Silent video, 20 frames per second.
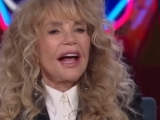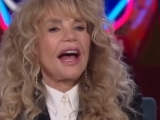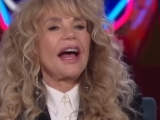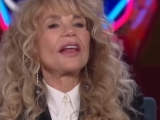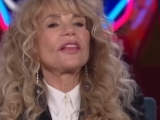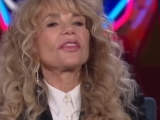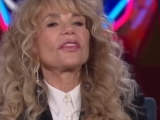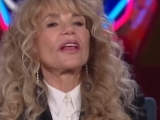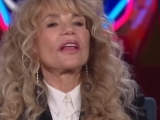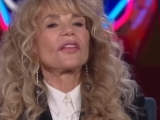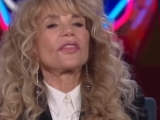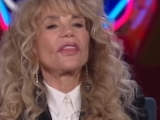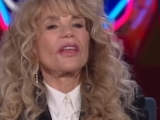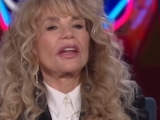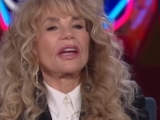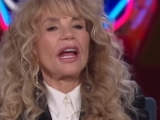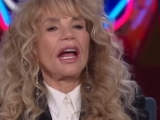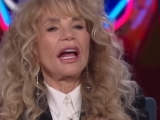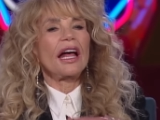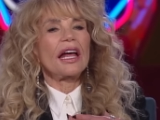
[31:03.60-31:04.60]

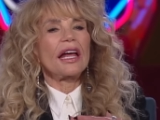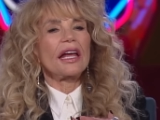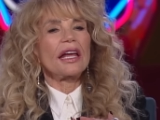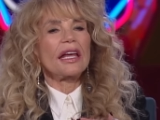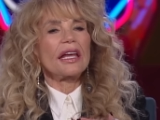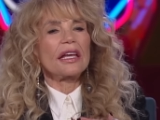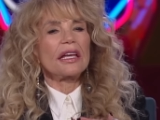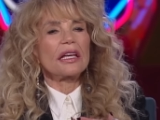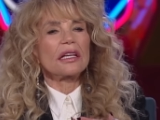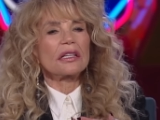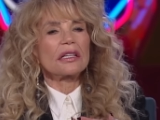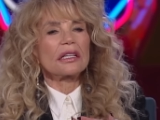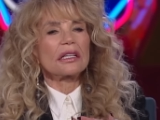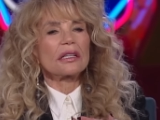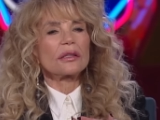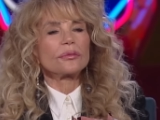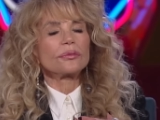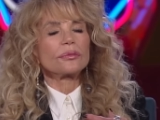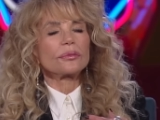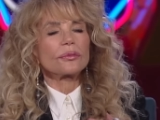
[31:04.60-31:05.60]
I
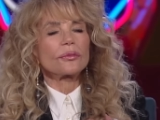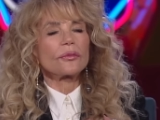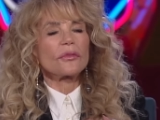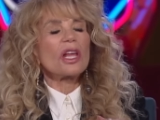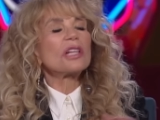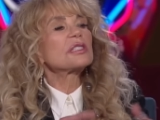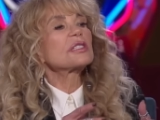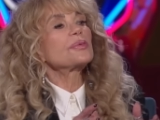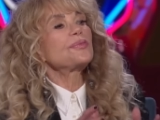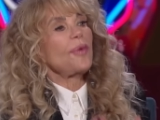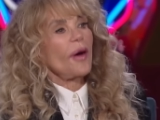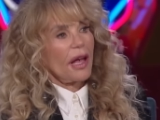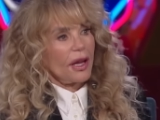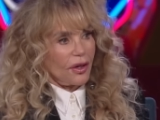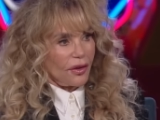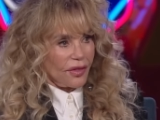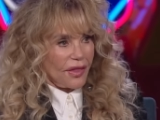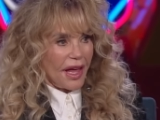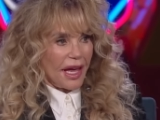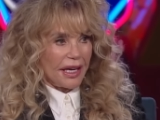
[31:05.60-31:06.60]

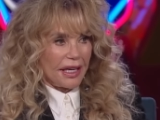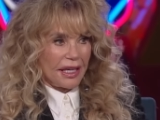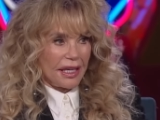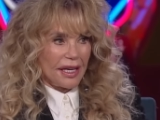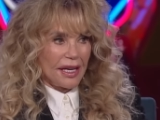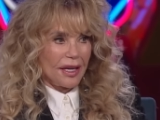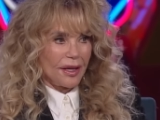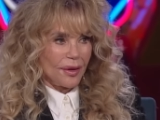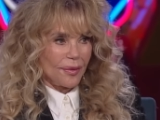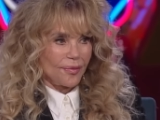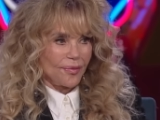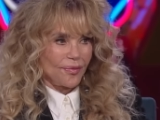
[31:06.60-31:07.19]
inspired that in him.